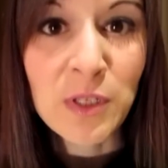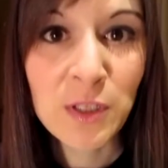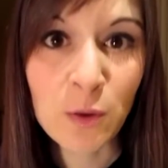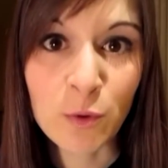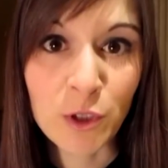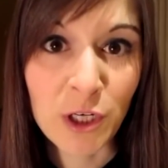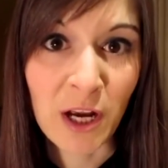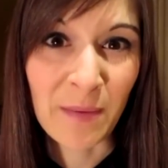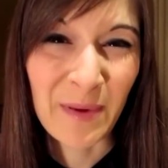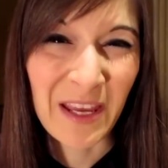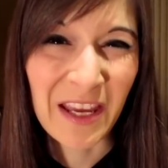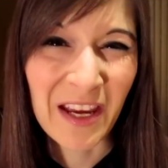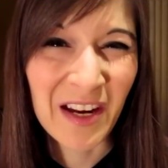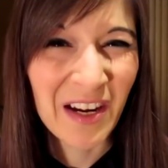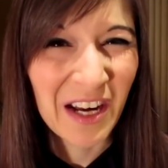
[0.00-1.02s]
was so
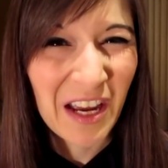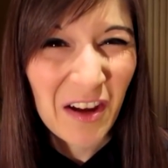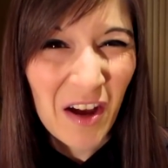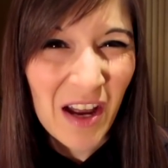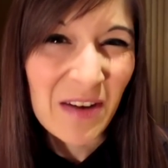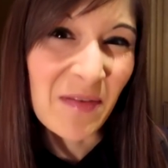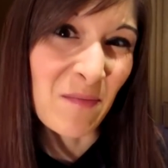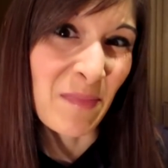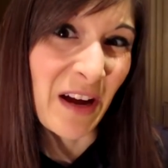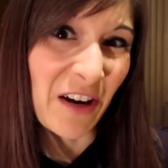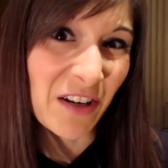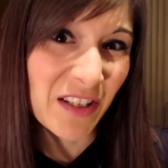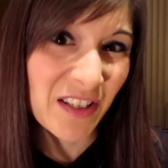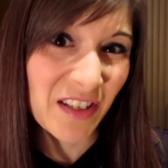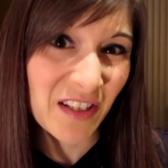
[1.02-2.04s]
chubby and I get kind of
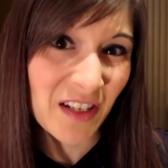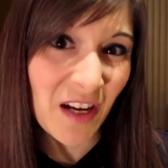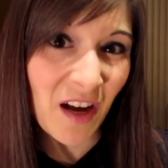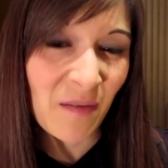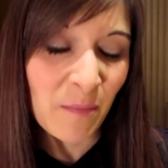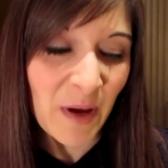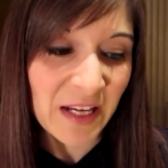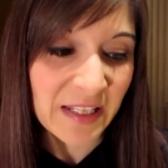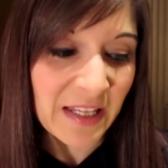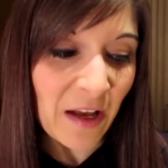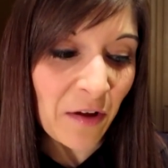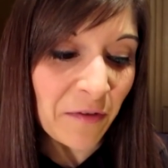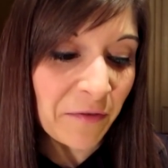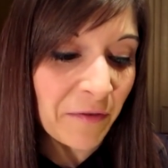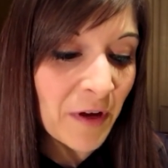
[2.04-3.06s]
embarrassed of
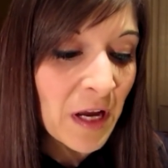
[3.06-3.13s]
myself.